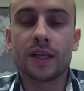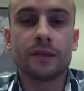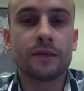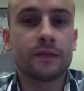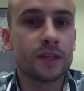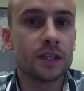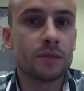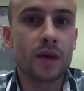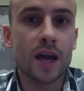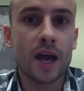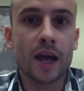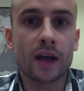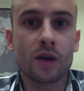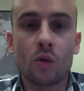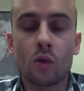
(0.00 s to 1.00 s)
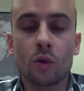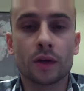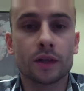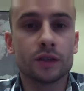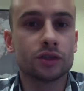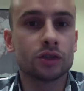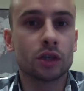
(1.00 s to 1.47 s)
feedback or
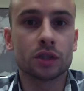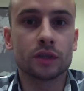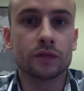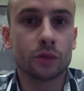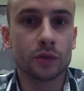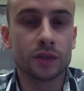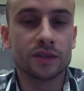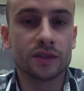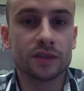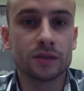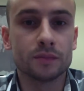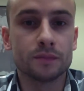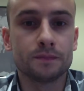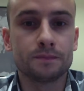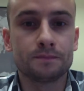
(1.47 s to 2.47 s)
constructive criticism.